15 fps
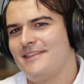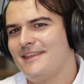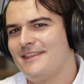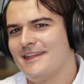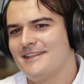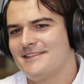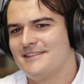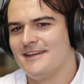think
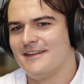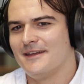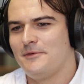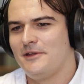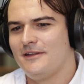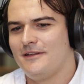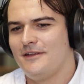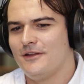that's it. I
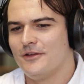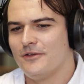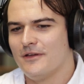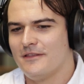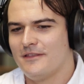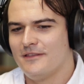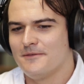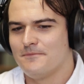mean,
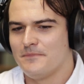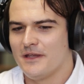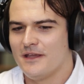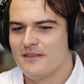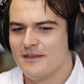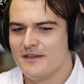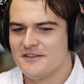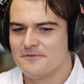I think the
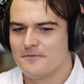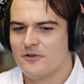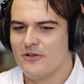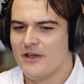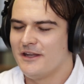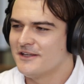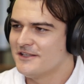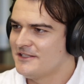big thing is
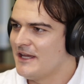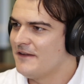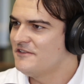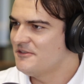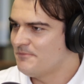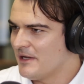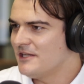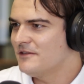creating a safe
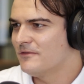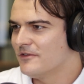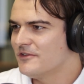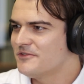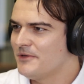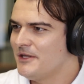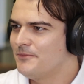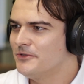space for
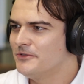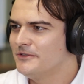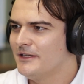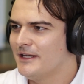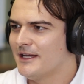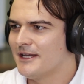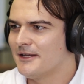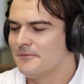those people,
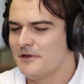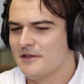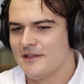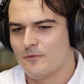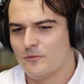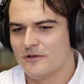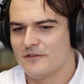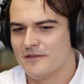and
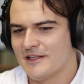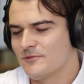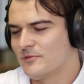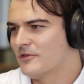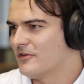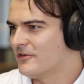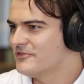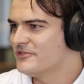that's
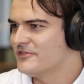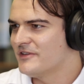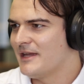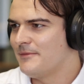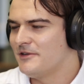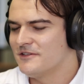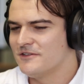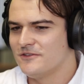what Contro is
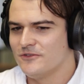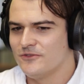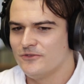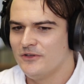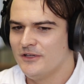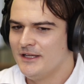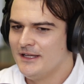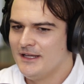aiming to
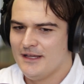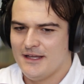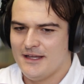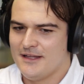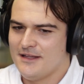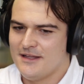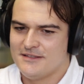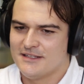do.
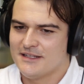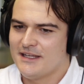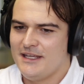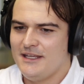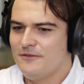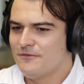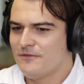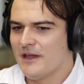It's a
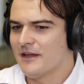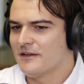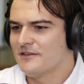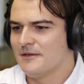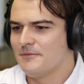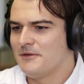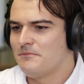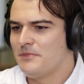key
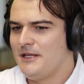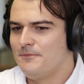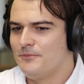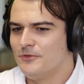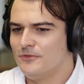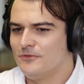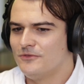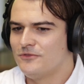fact. I mean,
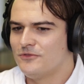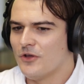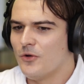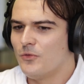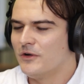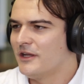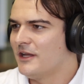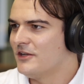people
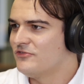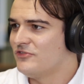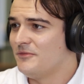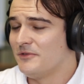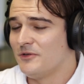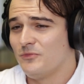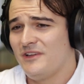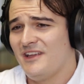don't want to get
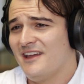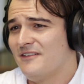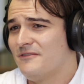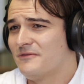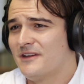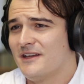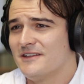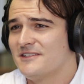treatment. We
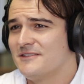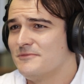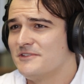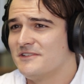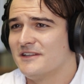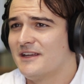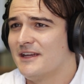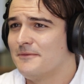have
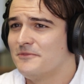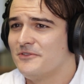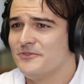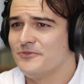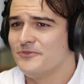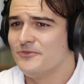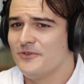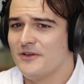customers that come
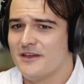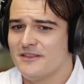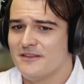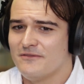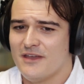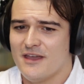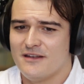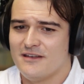through and
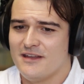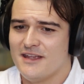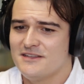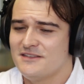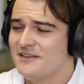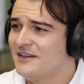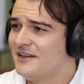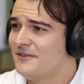they've had an
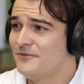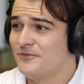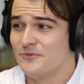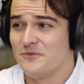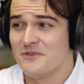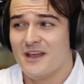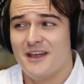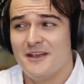STI
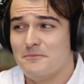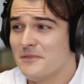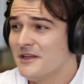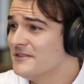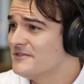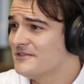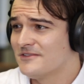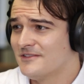for 9
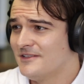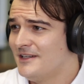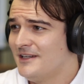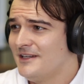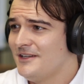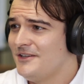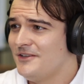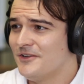months,
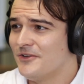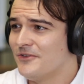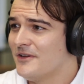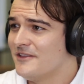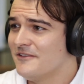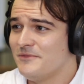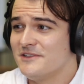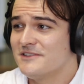
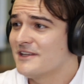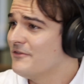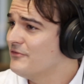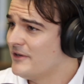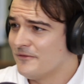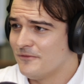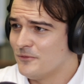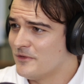and they've been
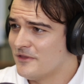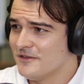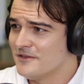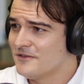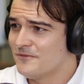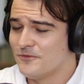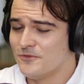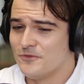suffering with
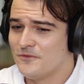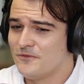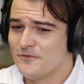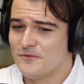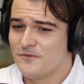this for